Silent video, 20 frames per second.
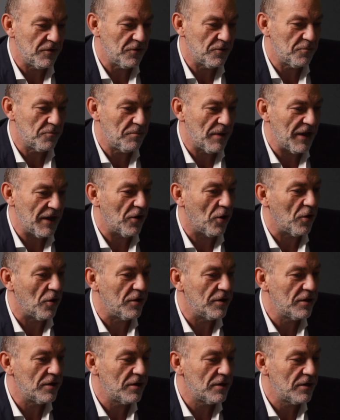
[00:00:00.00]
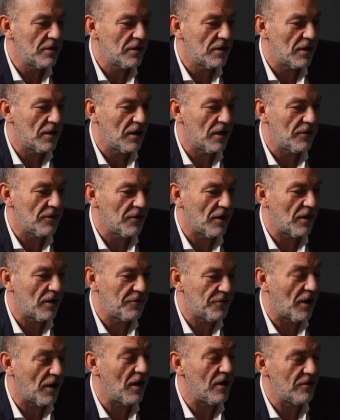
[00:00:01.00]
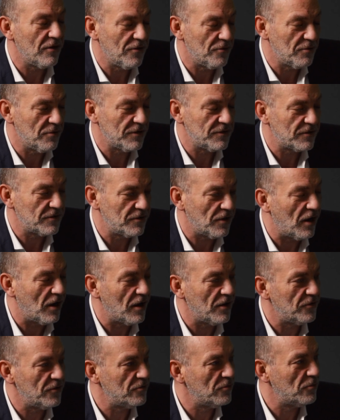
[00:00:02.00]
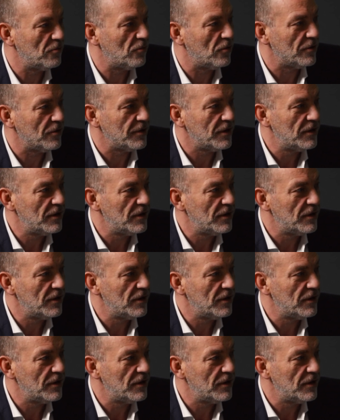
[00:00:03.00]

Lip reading: you bet on, the higher the risk, the higher the reward.